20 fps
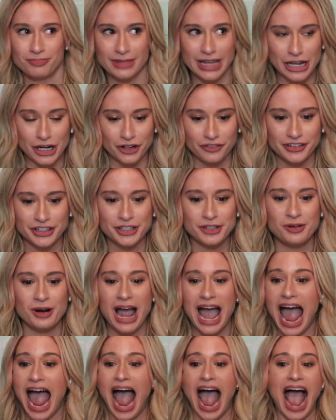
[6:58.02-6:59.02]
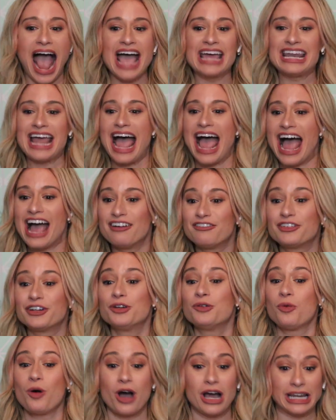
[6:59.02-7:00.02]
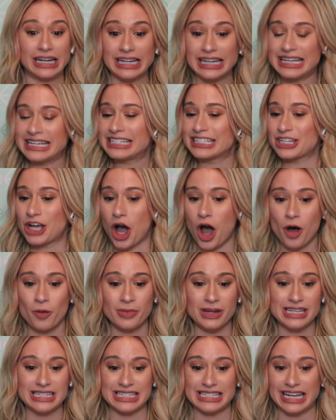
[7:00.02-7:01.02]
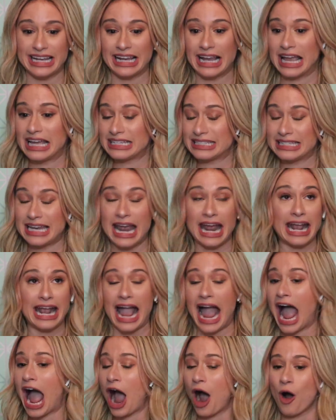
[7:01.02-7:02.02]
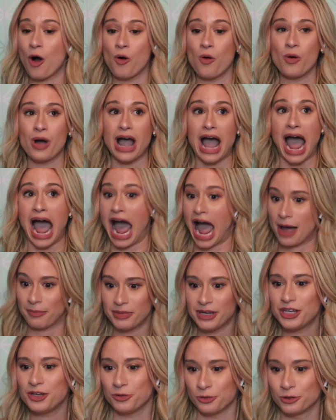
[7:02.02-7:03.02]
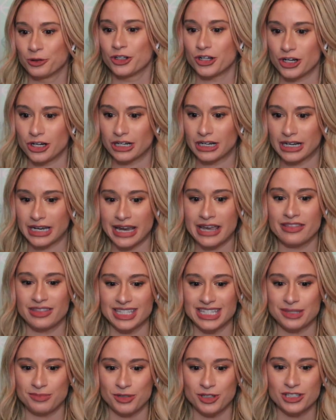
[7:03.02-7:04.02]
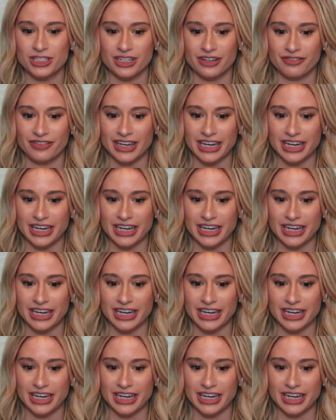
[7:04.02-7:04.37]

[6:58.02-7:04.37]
interview and everyone is commenting saying how happy you look in this music